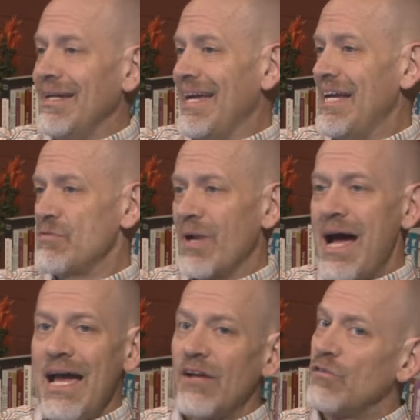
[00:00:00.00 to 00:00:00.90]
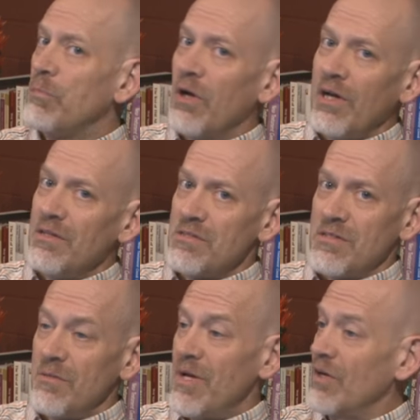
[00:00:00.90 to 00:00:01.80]
That's what I experienced
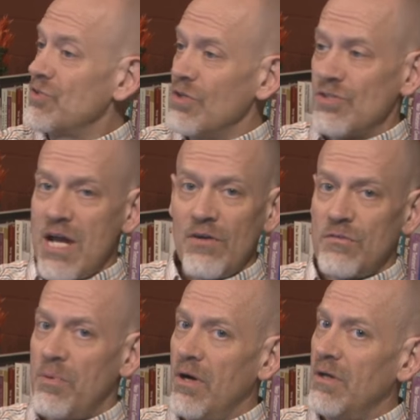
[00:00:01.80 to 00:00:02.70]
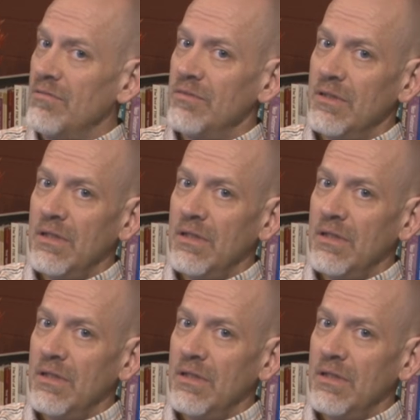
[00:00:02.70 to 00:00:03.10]
in the megachurch I was a part of.